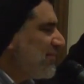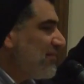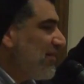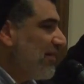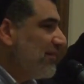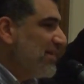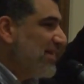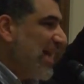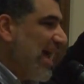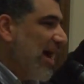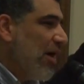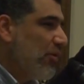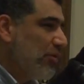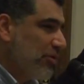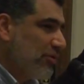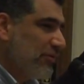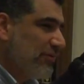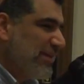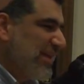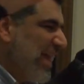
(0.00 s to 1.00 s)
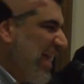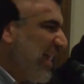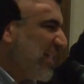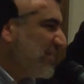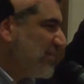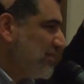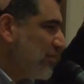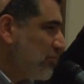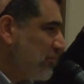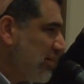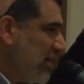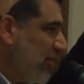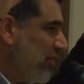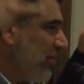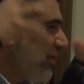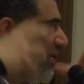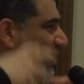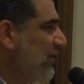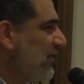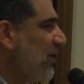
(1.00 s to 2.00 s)
on the outer, the
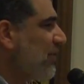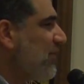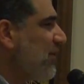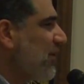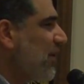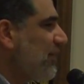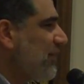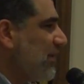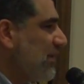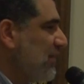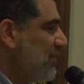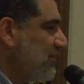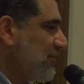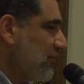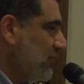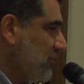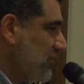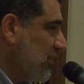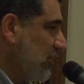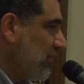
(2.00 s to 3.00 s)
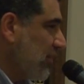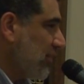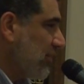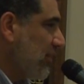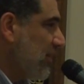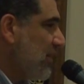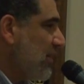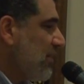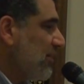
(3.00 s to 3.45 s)
exoteric, nothing on the esoteric.